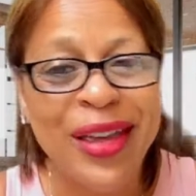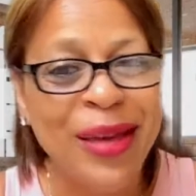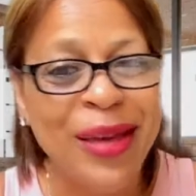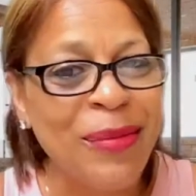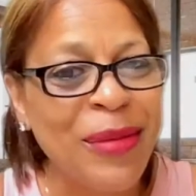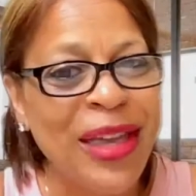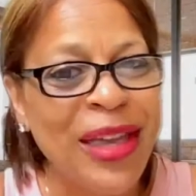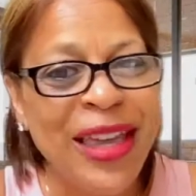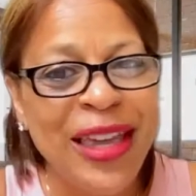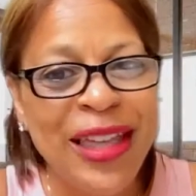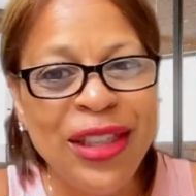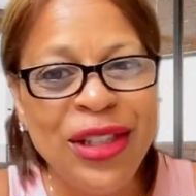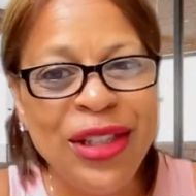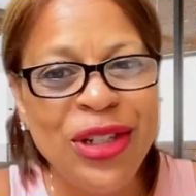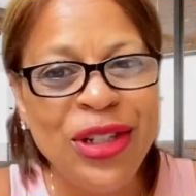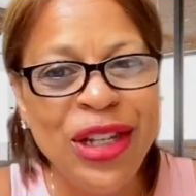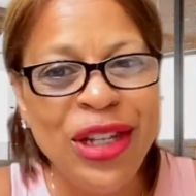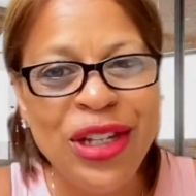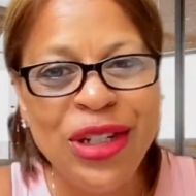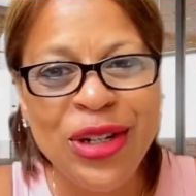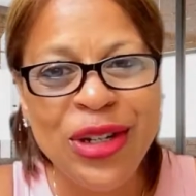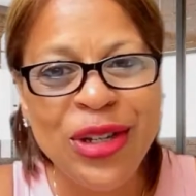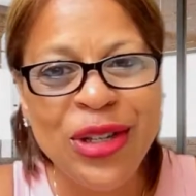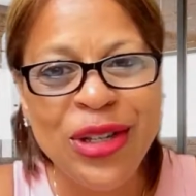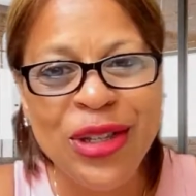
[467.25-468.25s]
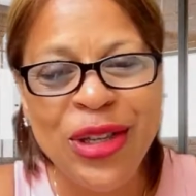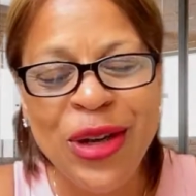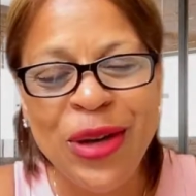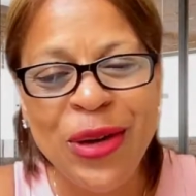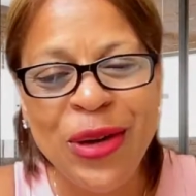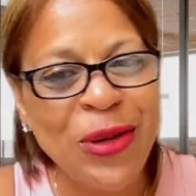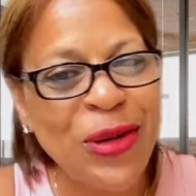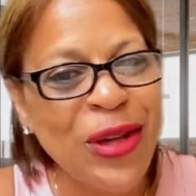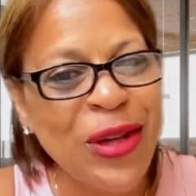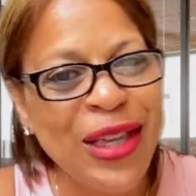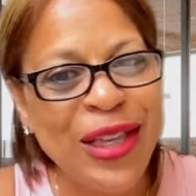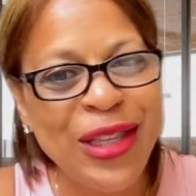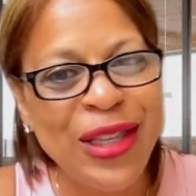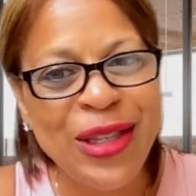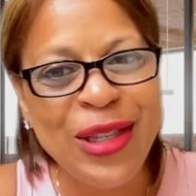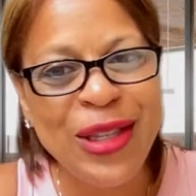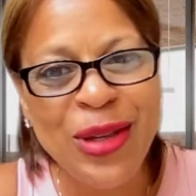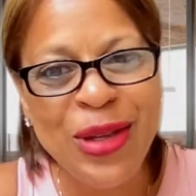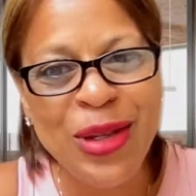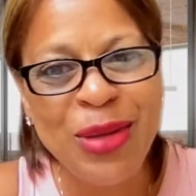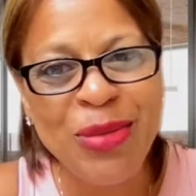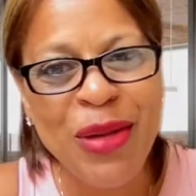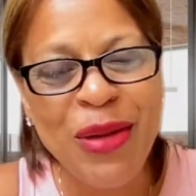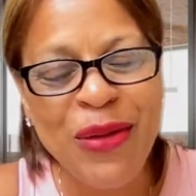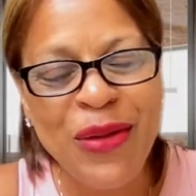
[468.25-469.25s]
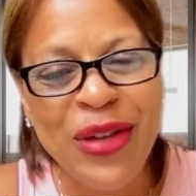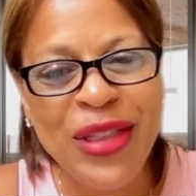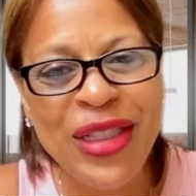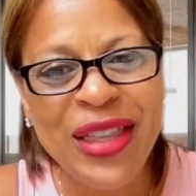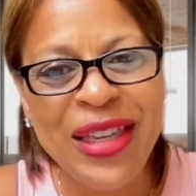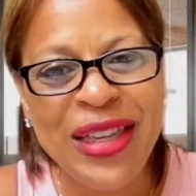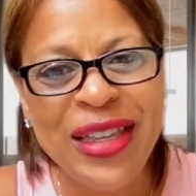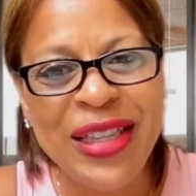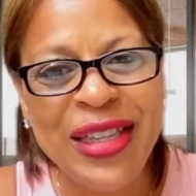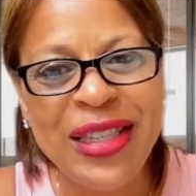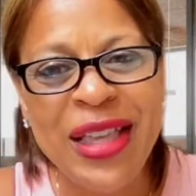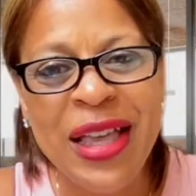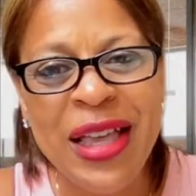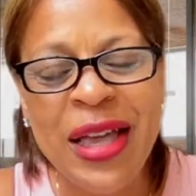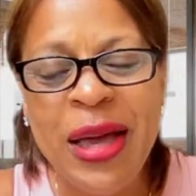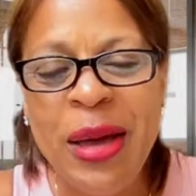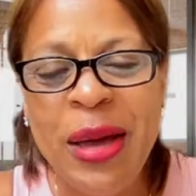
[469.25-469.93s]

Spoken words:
I'm an English teacher, so excuse me for this,